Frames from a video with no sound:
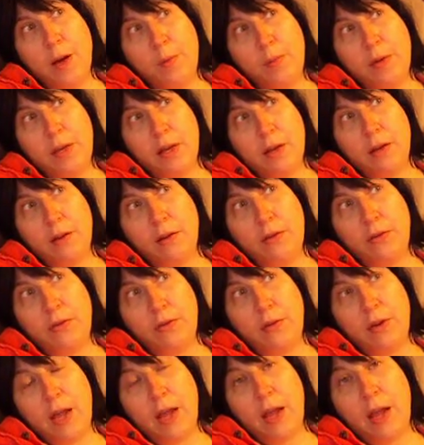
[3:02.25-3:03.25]

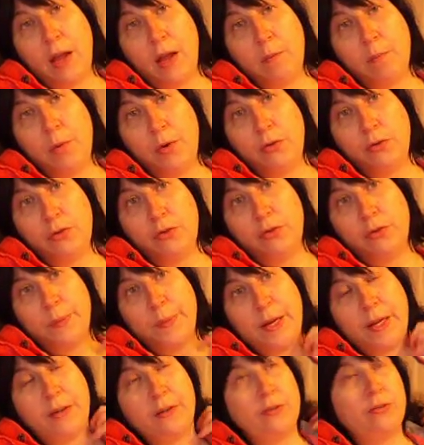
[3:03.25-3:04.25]
IBS, and
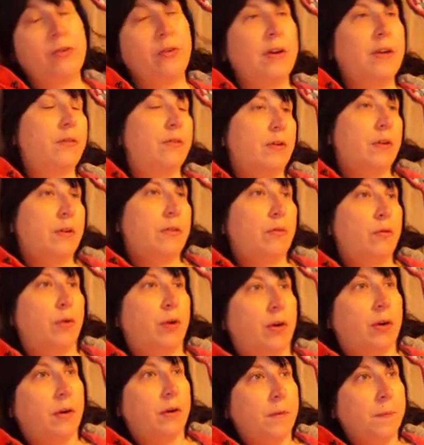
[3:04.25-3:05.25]
post-traumatic stress
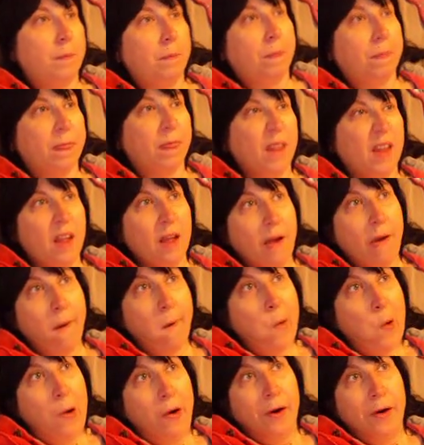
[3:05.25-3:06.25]
disorder.
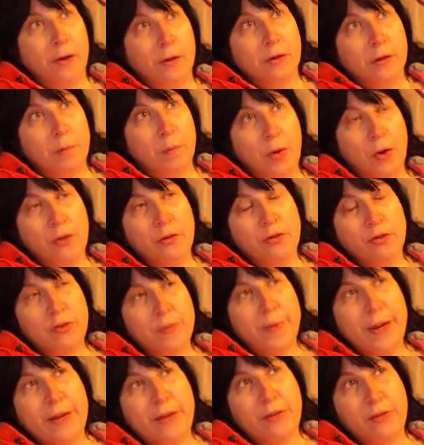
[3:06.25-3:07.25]
The
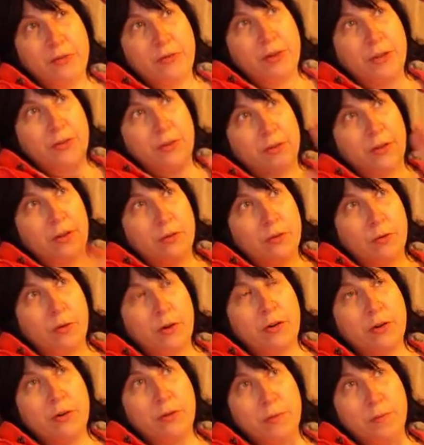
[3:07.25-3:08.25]
post-traumatic stress
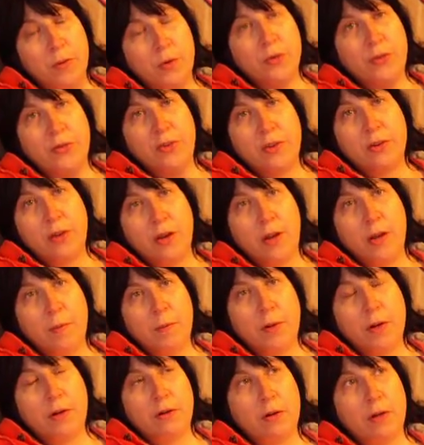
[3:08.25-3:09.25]
disorder is most of the
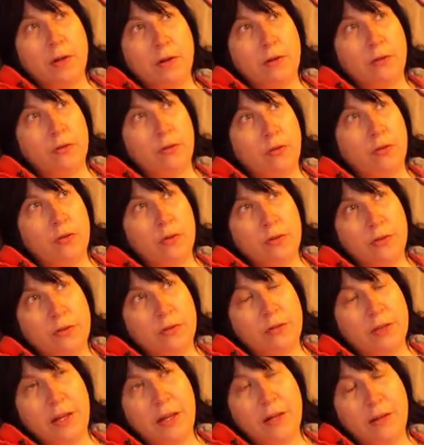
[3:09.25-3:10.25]
time under control,
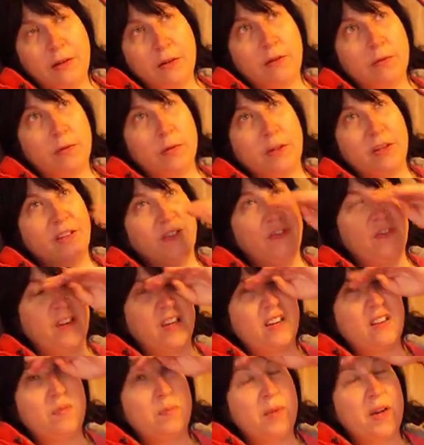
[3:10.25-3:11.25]
so that doesn't really
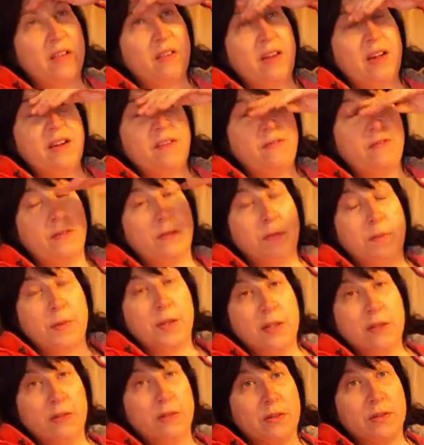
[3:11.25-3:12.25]
affect my life as
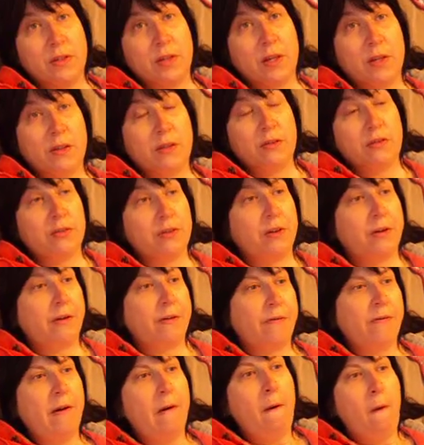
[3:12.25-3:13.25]
much as other
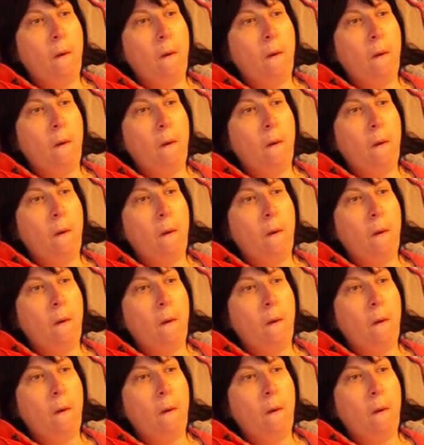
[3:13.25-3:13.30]
stuff.